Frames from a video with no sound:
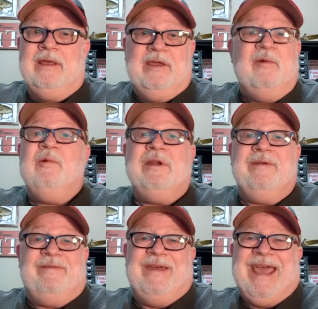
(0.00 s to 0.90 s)
You would
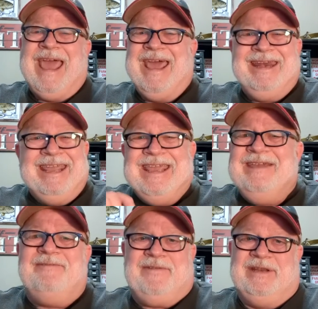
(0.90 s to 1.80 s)
have had
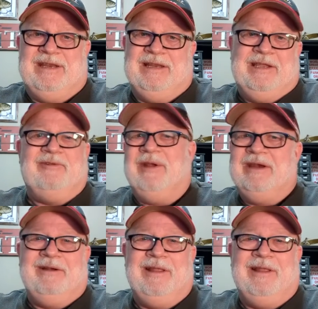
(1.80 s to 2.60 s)
infinitely greater